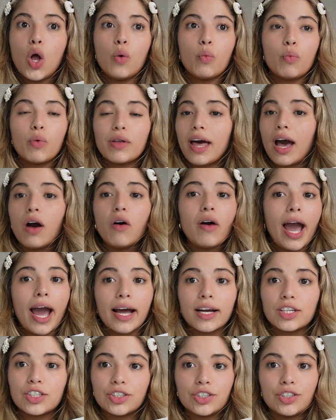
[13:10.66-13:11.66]
without
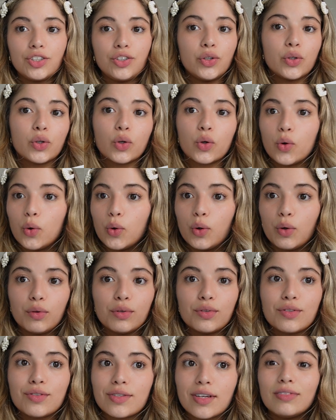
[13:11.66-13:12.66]
action, your
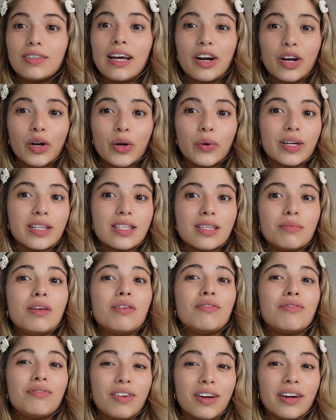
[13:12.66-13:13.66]
goals are going to be
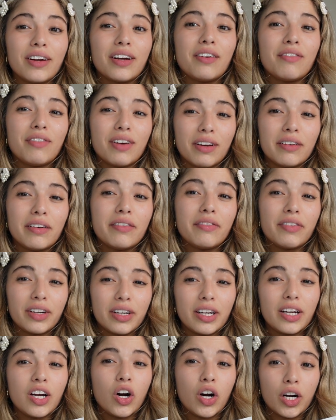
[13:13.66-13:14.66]
very, very,
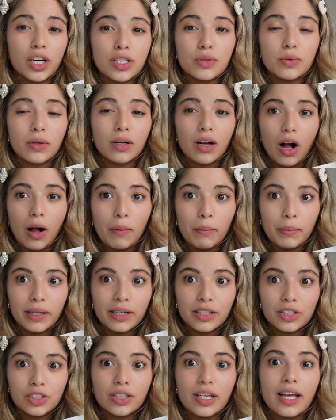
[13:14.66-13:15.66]
very hard to
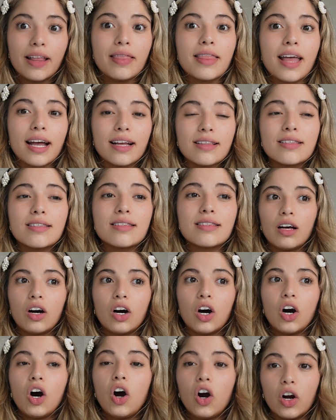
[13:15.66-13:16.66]
accomplish. And that's
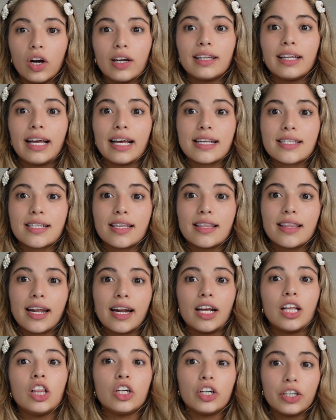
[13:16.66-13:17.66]
a hard lesson that
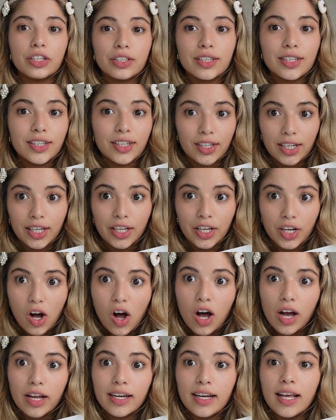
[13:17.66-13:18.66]
I learned early
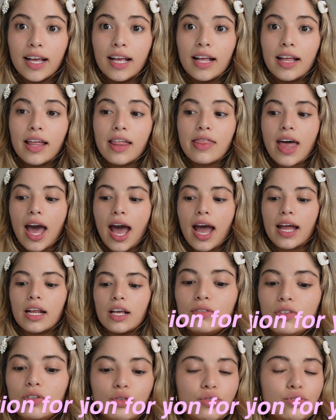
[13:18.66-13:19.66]
on,
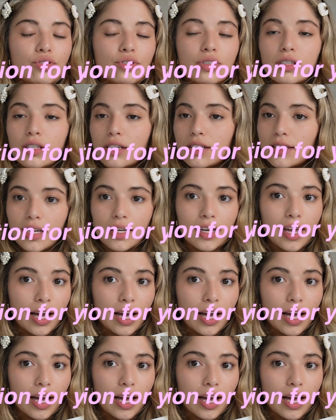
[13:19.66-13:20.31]
that you just need to take